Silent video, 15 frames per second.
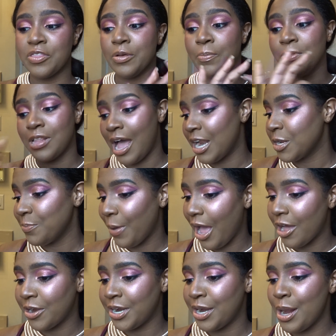The blotting
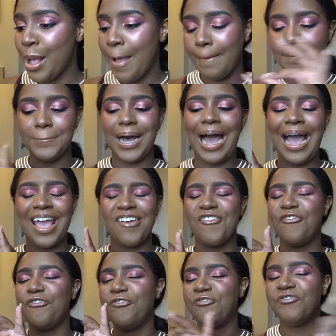powder by
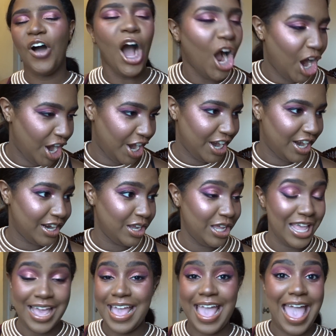far,
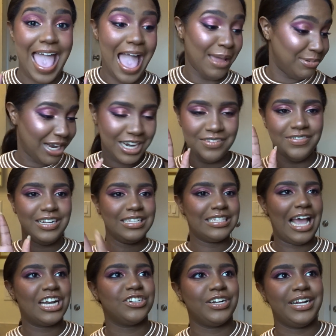I'm not even
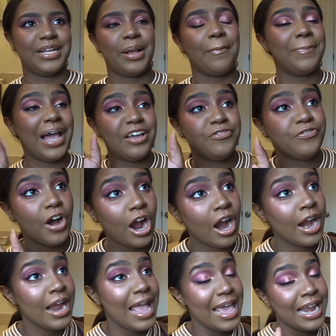exaggerating, by far,
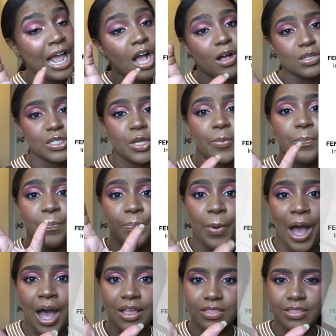and I also
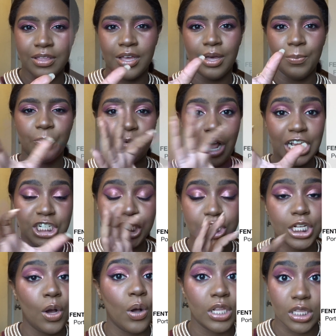bought the brush
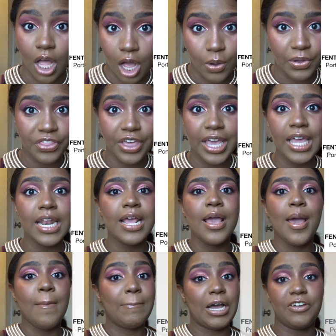to go along with it.
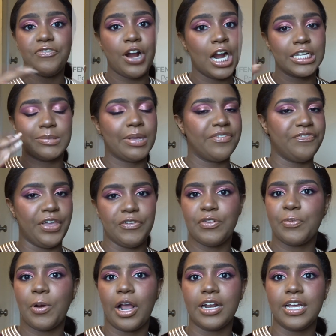By far, it's my
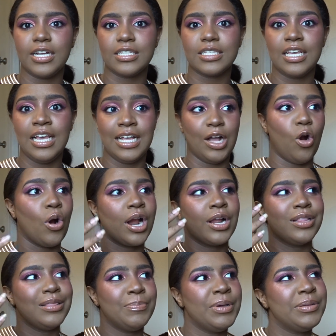favorite product. Or
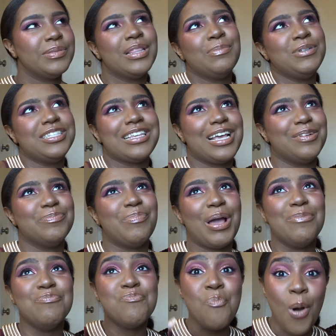let me say
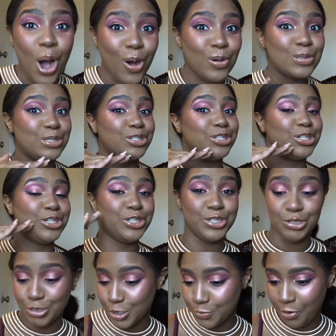my most
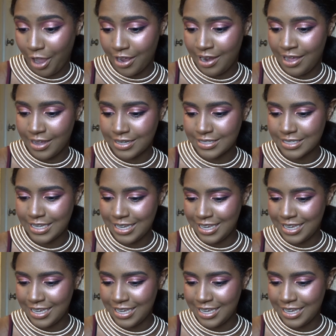used product.